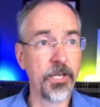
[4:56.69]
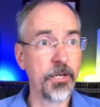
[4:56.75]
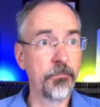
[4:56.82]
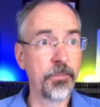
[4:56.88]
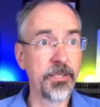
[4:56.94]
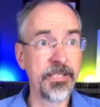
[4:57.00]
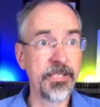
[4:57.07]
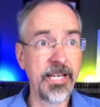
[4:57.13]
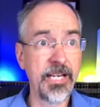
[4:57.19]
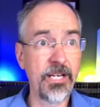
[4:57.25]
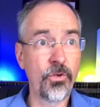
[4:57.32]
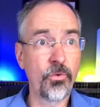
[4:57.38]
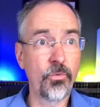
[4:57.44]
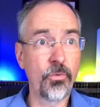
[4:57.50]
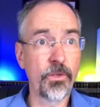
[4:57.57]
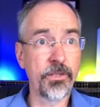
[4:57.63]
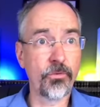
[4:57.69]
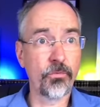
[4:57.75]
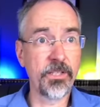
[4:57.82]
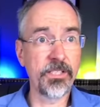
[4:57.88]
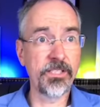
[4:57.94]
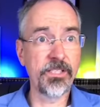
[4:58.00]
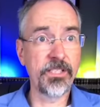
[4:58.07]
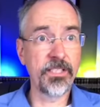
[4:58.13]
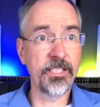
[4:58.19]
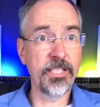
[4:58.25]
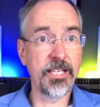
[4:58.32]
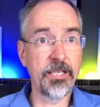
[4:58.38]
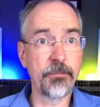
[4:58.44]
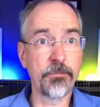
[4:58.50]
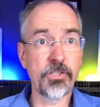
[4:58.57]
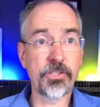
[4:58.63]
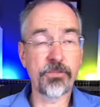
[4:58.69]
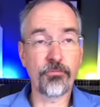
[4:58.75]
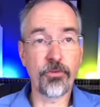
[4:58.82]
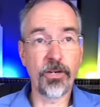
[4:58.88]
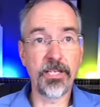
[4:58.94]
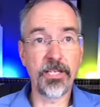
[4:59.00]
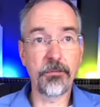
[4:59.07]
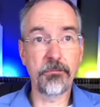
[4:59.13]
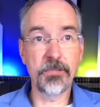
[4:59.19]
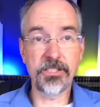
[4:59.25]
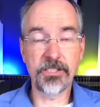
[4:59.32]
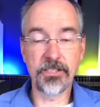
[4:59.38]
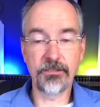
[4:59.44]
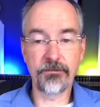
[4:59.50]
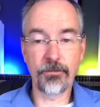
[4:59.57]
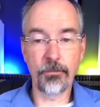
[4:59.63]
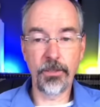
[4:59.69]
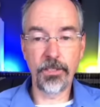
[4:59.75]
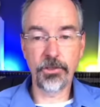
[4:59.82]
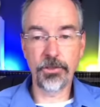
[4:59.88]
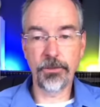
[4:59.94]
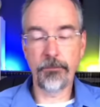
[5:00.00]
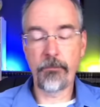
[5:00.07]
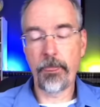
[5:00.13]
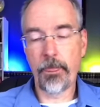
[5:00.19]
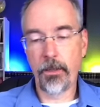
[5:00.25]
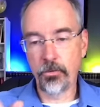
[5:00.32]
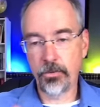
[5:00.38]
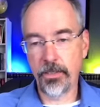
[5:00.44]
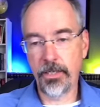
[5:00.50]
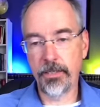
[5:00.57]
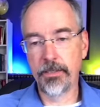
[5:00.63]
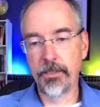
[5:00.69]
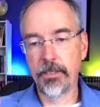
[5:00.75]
But now, with the reasoning that I am spreading misinformation. Okay.